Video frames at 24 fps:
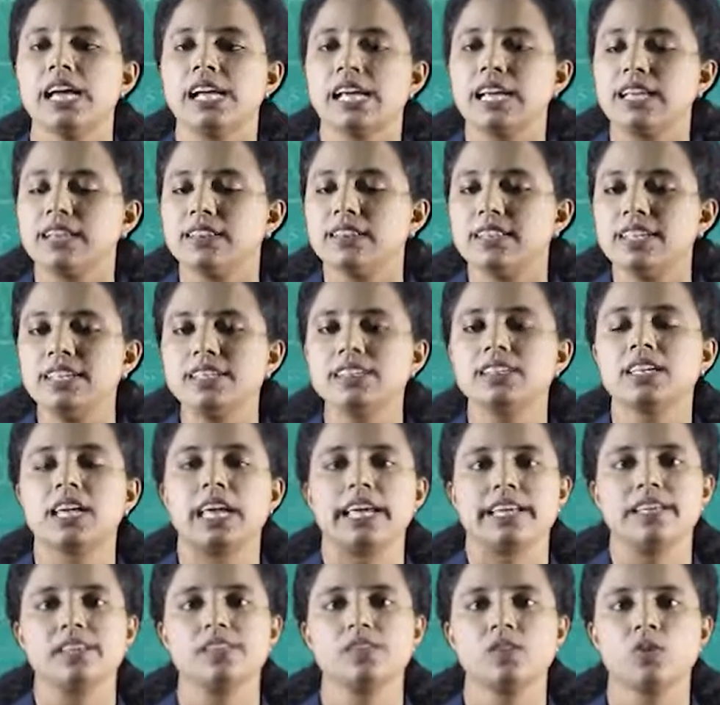In this
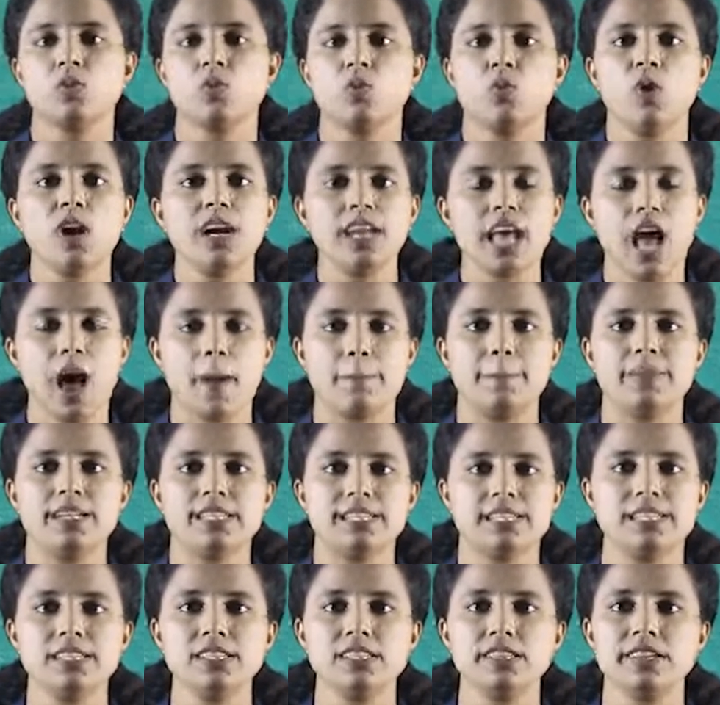case, what
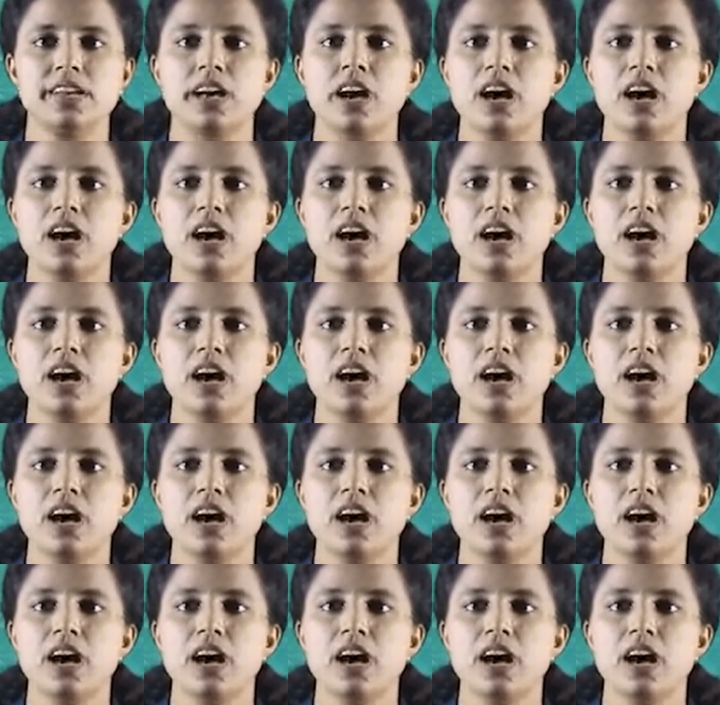happens is